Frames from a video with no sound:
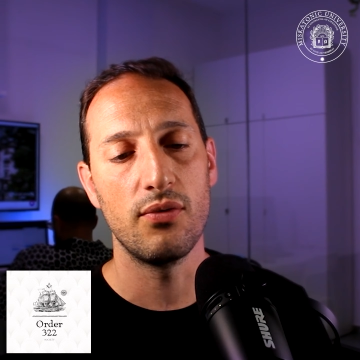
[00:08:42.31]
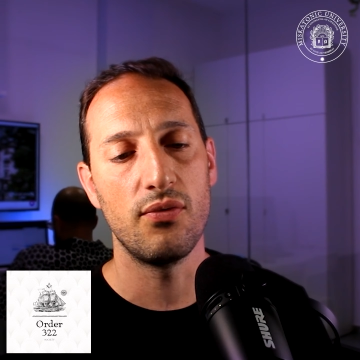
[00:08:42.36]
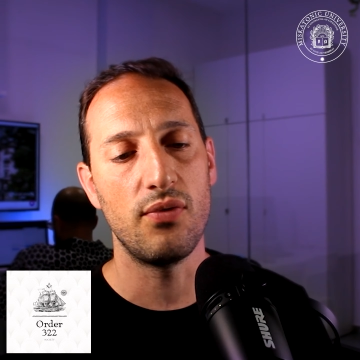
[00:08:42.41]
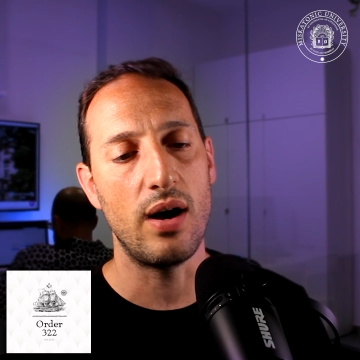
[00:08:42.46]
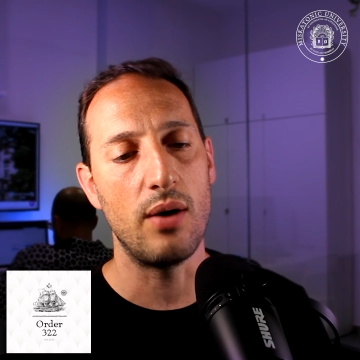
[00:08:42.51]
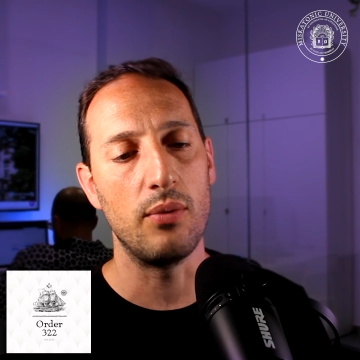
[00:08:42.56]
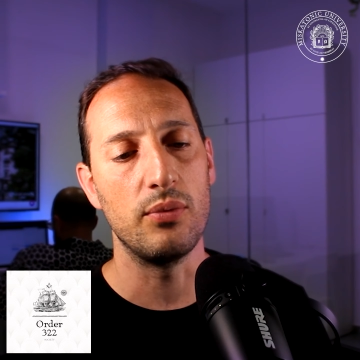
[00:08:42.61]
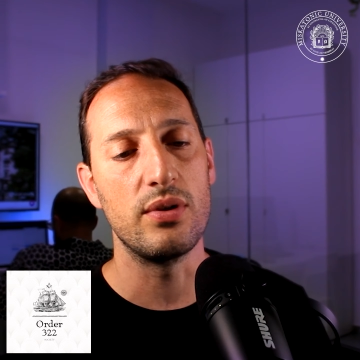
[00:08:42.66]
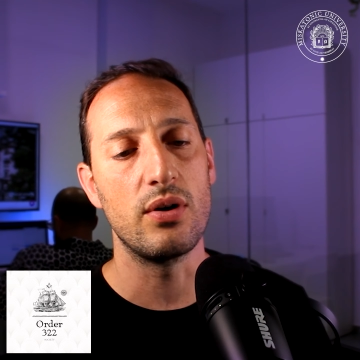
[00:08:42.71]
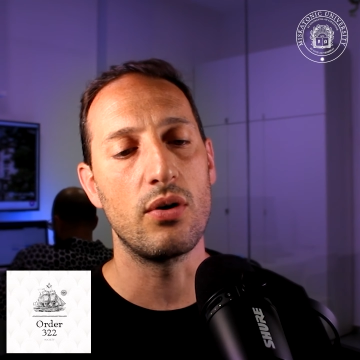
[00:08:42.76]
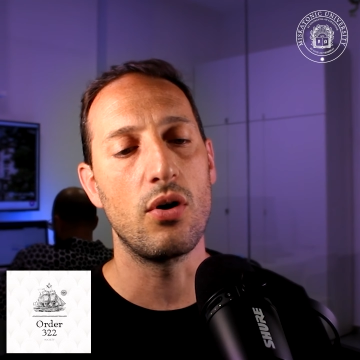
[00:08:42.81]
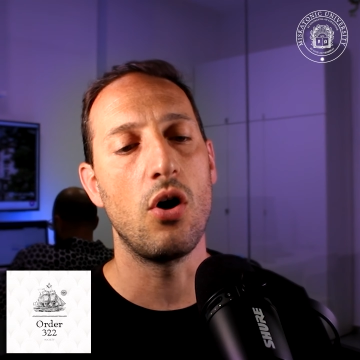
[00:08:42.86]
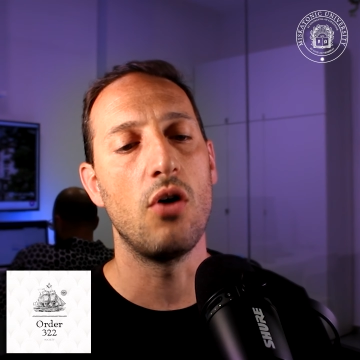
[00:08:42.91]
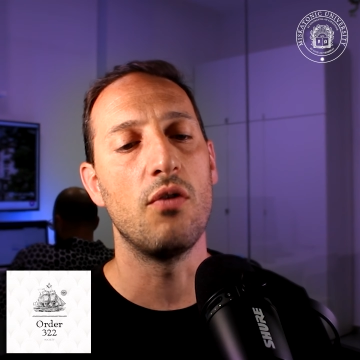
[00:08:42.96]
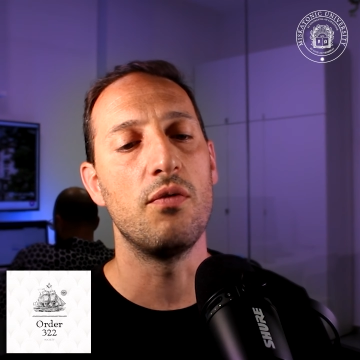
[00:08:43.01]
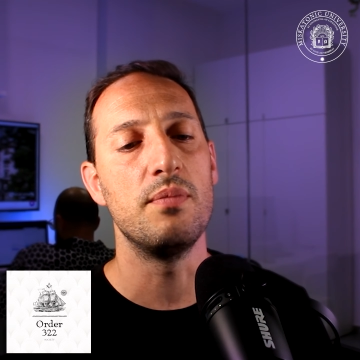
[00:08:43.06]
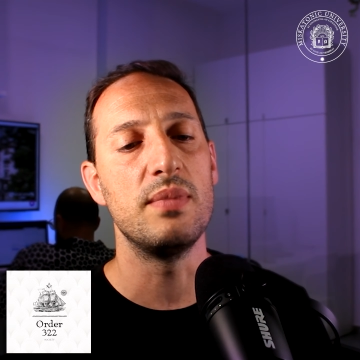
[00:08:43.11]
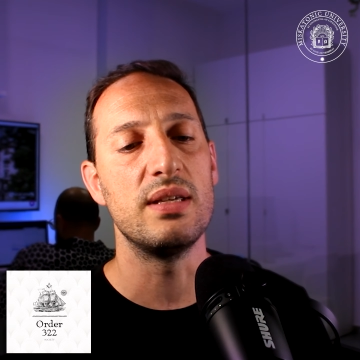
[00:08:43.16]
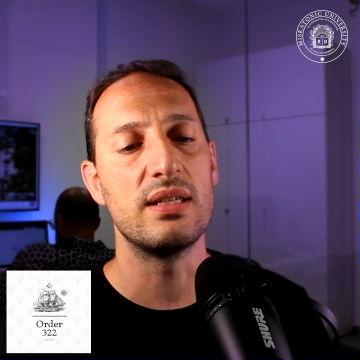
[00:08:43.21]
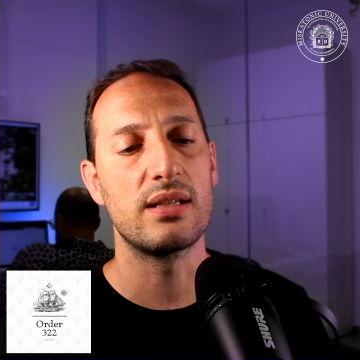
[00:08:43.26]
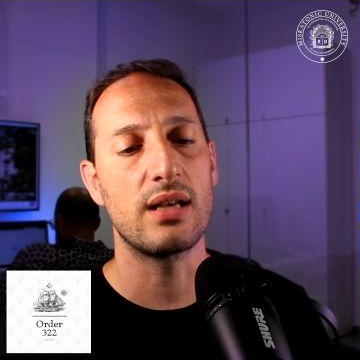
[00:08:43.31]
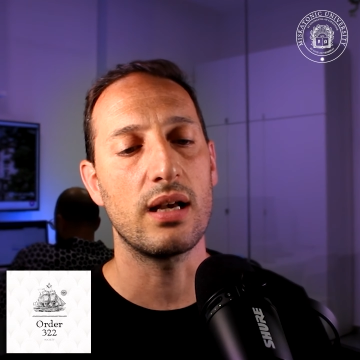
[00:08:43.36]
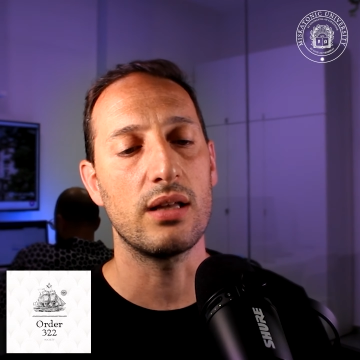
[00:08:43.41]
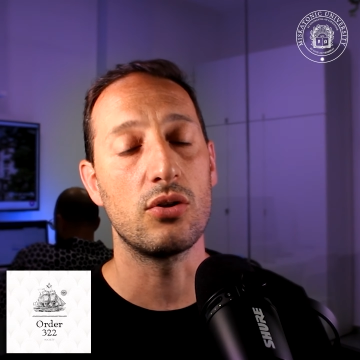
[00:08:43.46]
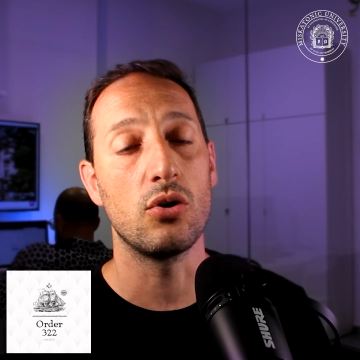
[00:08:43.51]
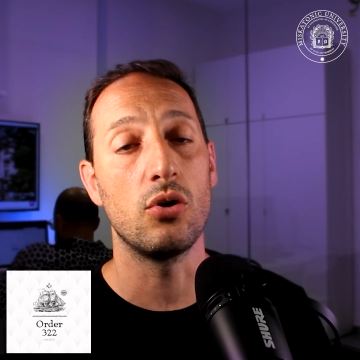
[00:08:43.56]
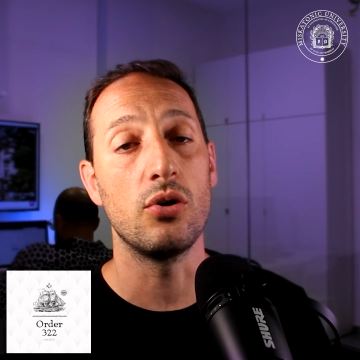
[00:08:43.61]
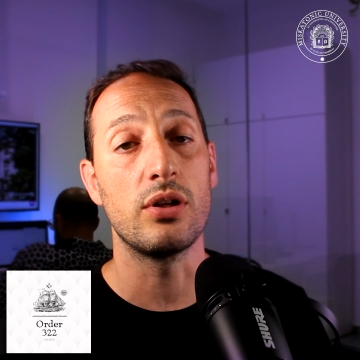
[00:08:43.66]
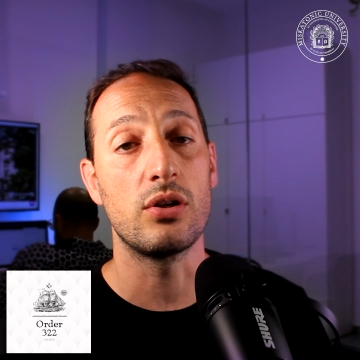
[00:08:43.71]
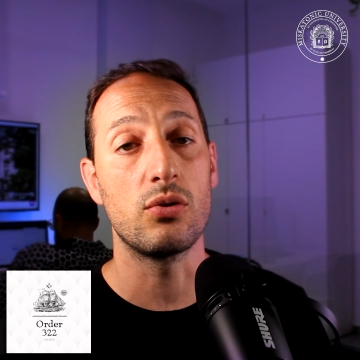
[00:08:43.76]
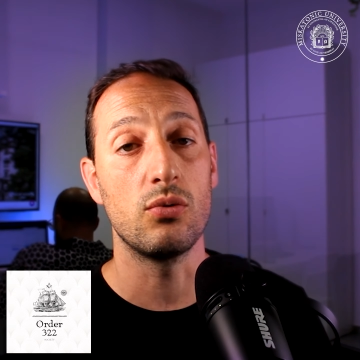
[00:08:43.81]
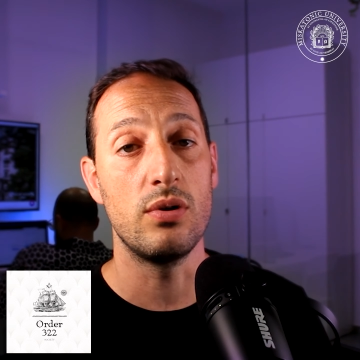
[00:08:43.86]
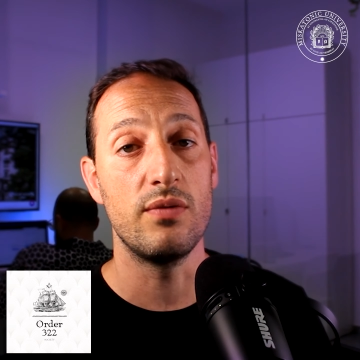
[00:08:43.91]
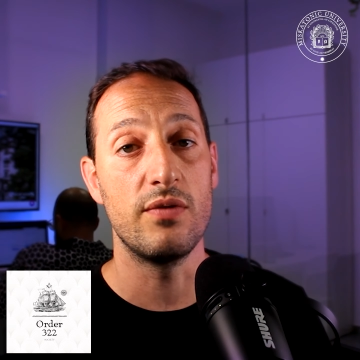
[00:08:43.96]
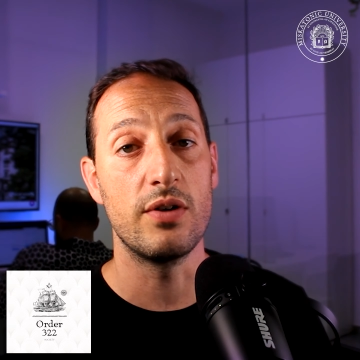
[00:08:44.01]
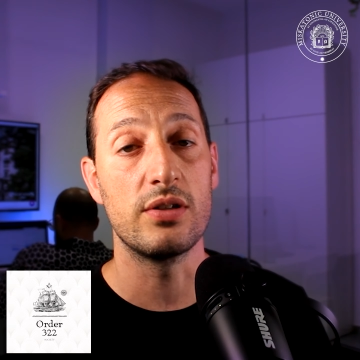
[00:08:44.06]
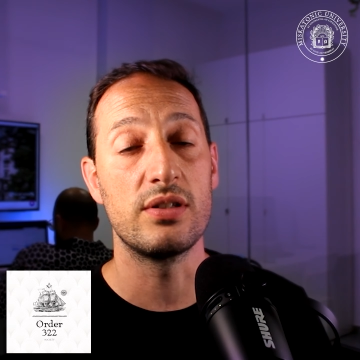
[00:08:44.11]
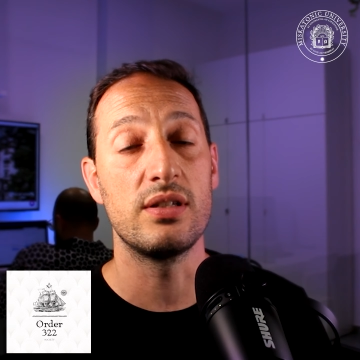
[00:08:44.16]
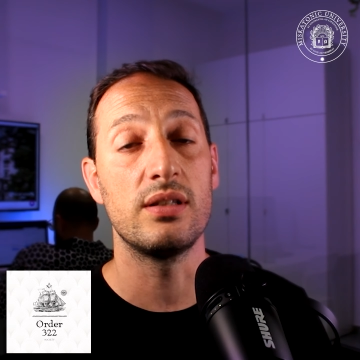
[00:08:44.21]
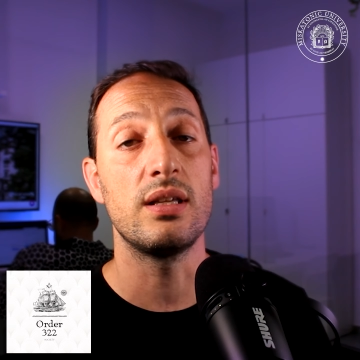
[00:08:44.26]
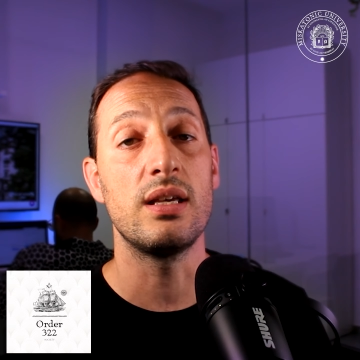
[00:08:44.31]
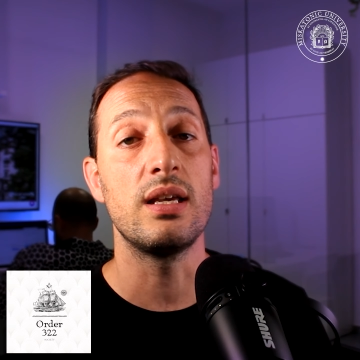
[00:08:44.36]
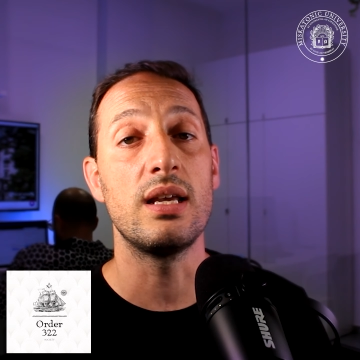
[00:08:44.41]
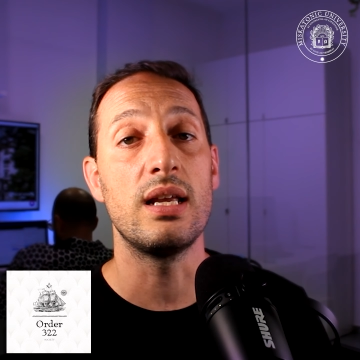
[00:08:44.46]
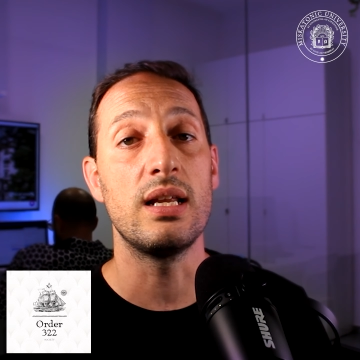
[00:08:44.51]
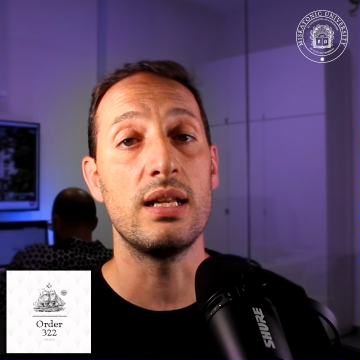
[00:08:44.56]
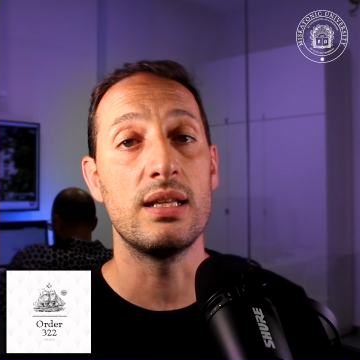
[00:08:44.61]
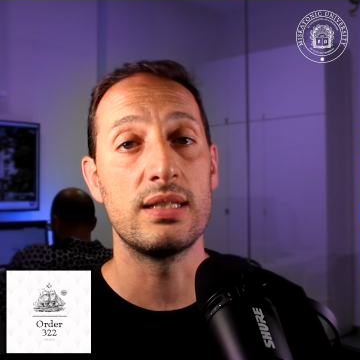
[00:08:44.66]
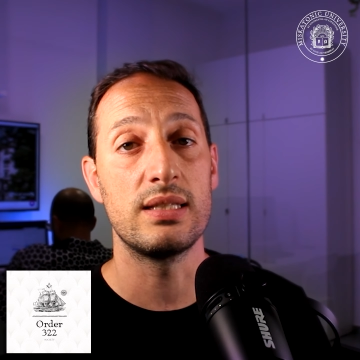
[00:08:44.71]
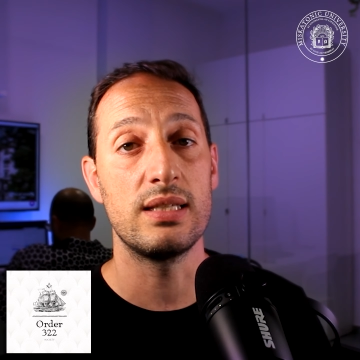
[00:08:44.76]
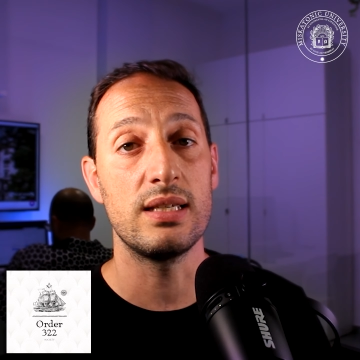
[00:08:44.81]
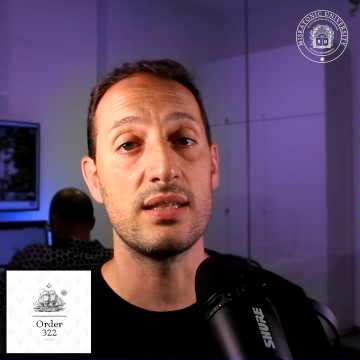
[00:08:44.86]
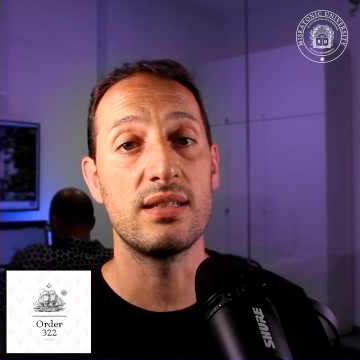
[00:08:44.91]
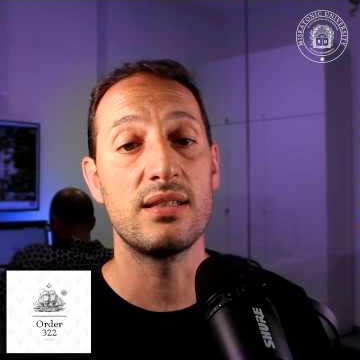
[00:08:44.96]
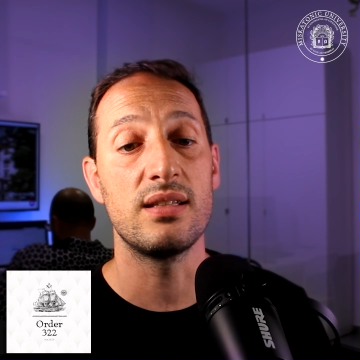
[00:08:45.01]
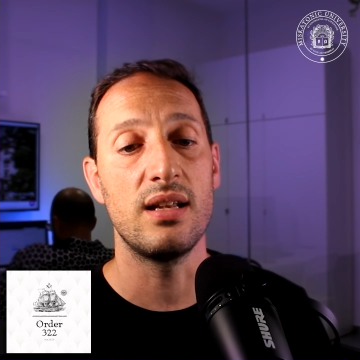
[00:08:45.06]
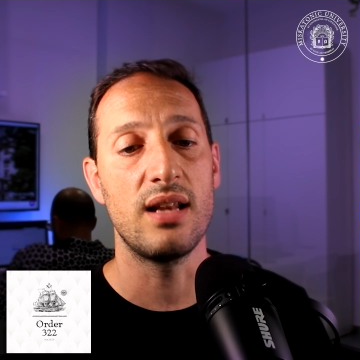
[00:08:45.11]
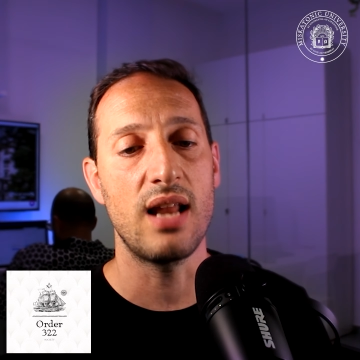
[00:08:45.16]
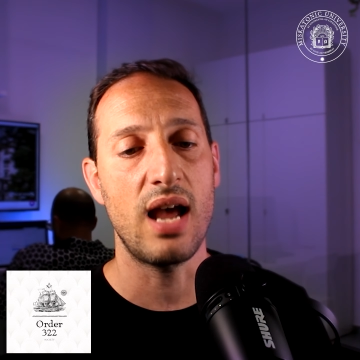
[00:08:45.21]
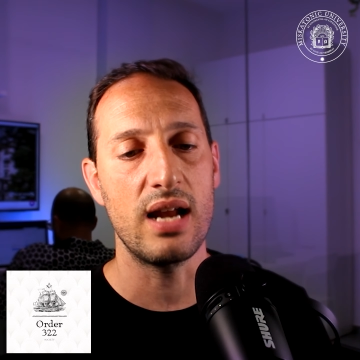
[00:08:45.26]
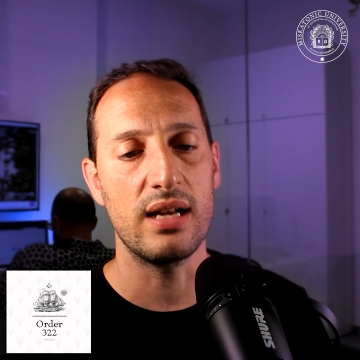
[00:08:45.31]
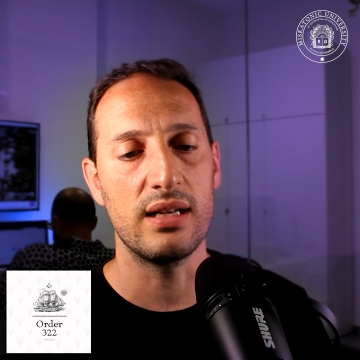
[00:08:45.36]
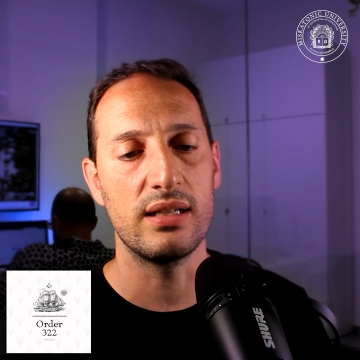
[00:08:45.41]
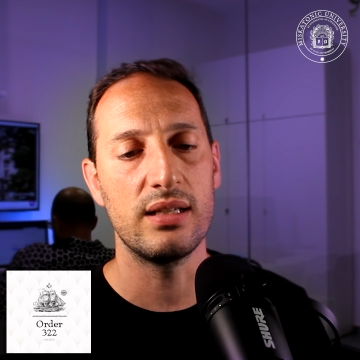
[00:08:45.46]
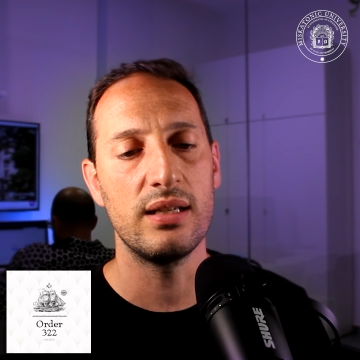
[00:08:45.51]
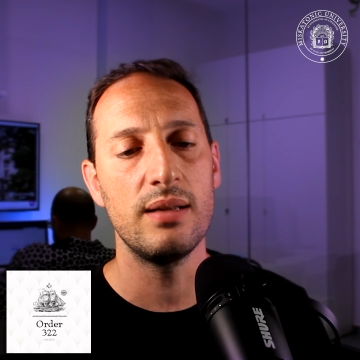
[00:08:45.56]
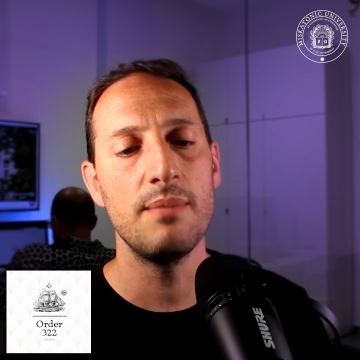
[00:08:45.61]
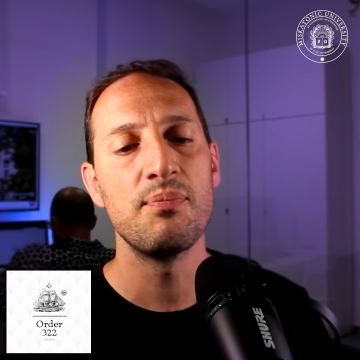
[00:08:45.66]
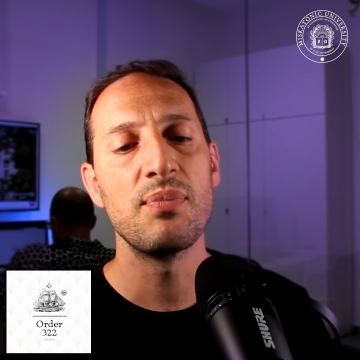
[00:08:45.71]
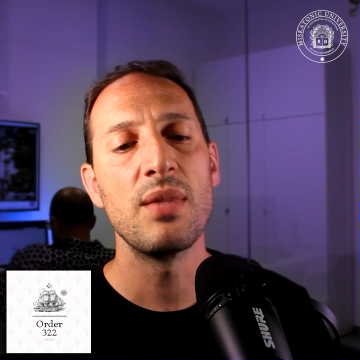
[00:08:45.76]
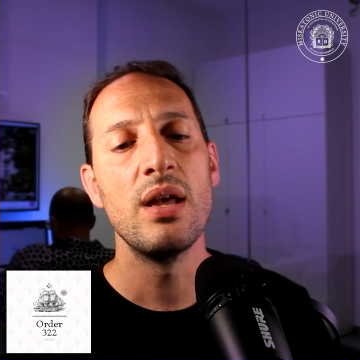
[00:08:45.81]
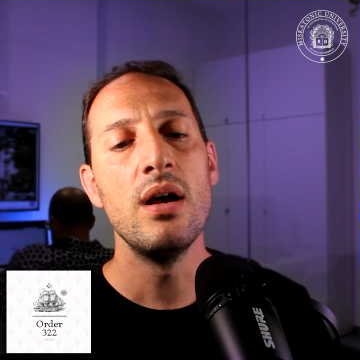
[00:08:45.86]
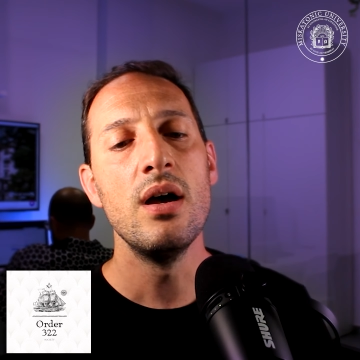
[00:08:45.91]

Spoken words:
founder of Miskatonic University in 1690,